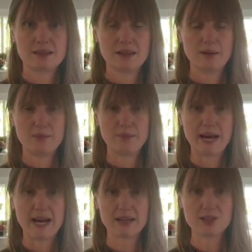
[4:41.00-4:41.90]
Come
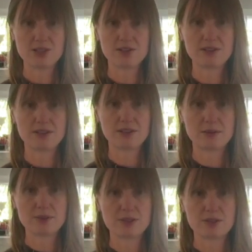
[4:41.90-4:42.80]
back to your inner
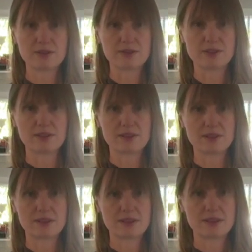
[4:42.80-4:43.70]

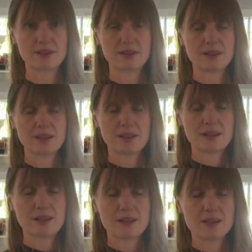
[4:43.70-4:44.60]
observer.
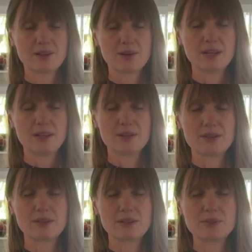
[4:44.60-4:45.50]
Your
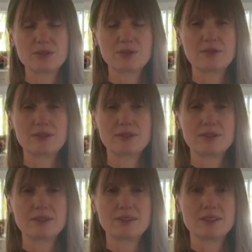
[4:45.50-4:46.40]
inner
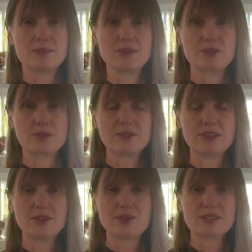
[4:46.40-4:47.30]
observer is
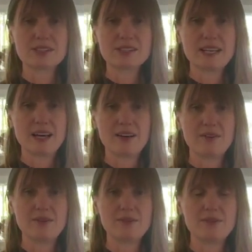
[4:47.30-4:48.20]
observing
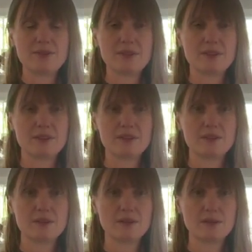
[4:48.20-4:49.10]
yourself
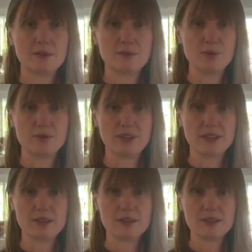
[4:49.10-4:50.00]

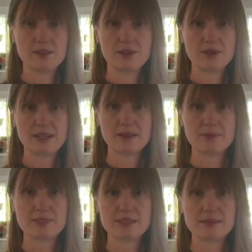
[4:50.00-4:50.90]
moving your
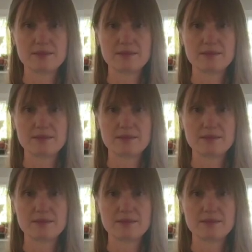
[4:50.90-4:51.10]
hips.